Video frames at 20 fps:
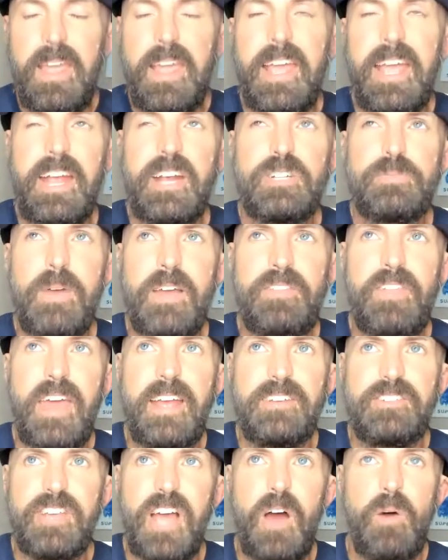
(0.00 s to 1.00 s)
Here's my
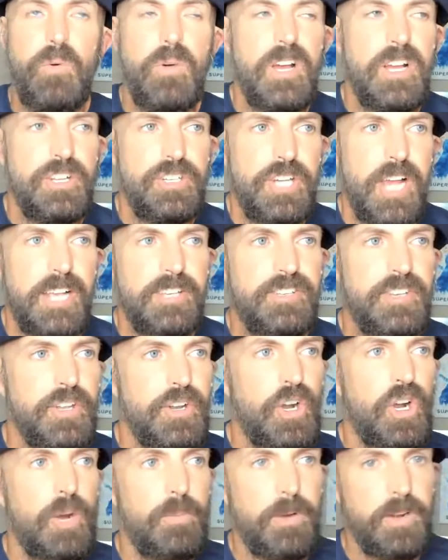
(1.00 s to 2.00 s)
thing. So Justin
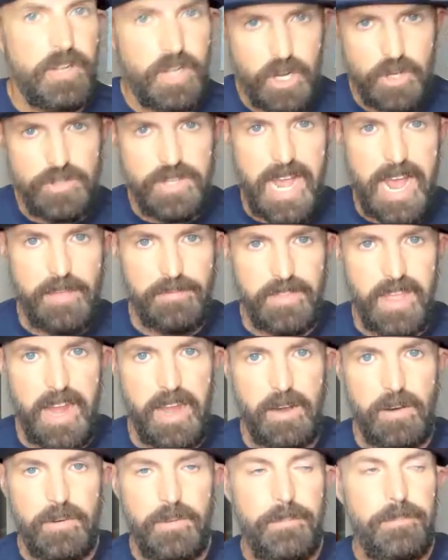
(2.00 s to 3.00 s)
Herbert goes out
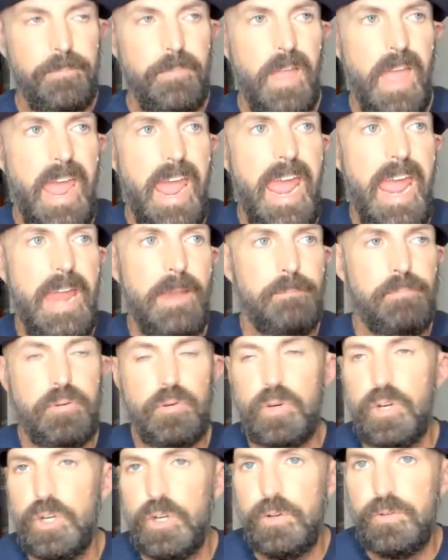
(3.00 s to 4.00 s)
there and
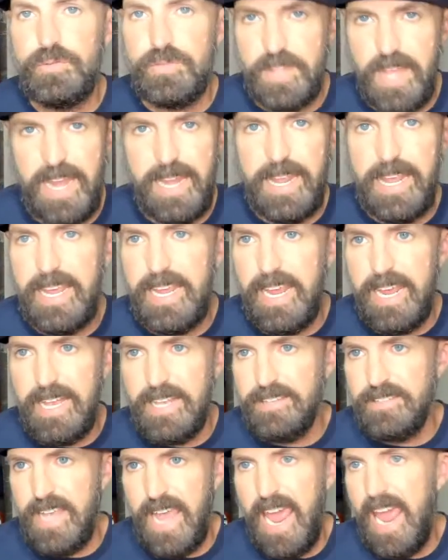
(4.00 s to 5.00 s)
proves that
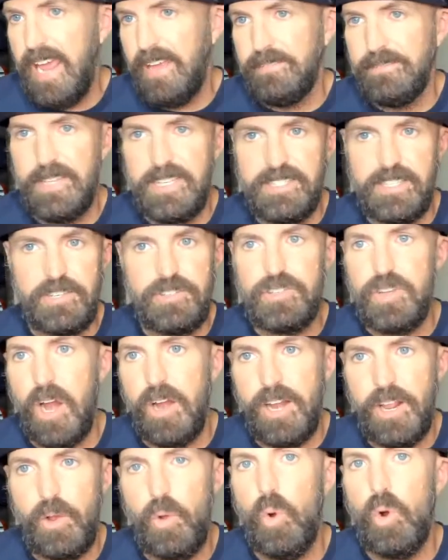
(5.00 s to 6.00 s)
he's a
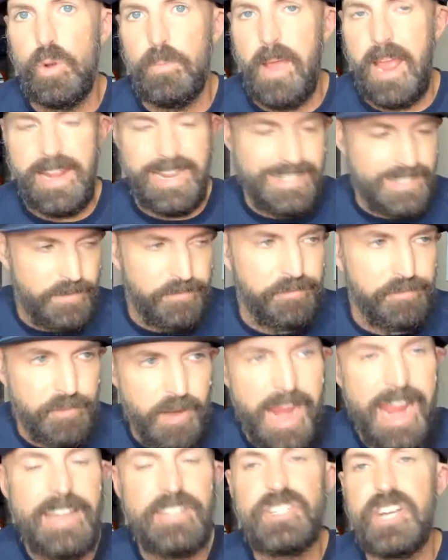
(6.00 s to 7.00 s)
starting quarterback. He's a
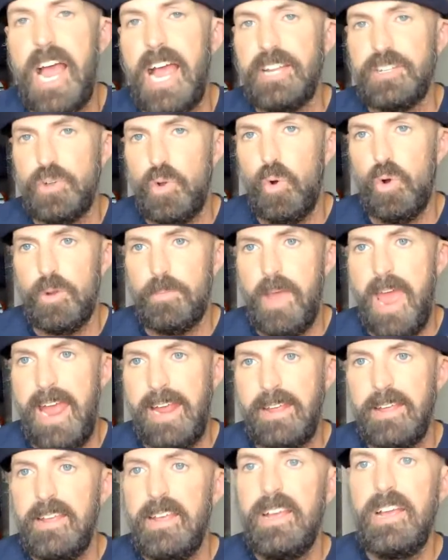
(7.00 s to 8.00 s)
franchise
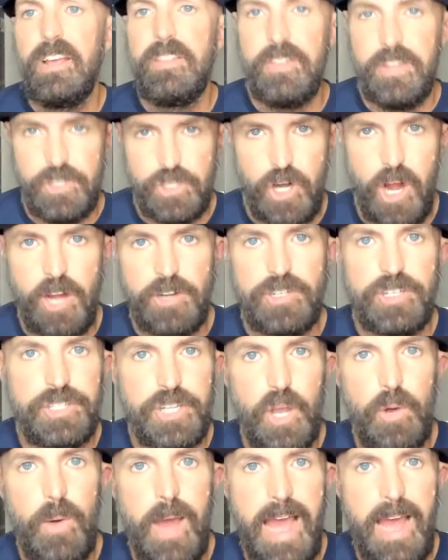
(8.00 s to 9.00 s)
quarterback. The Chargers
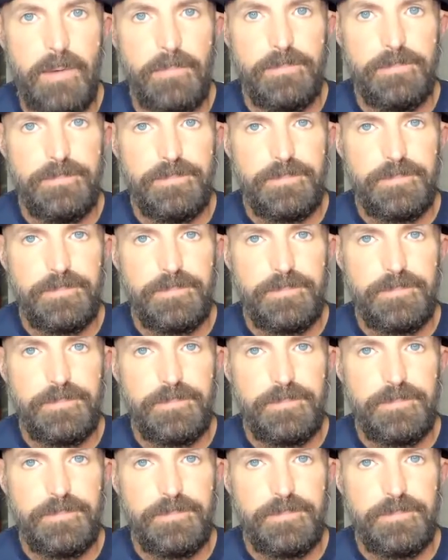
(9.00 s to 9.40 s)
go out.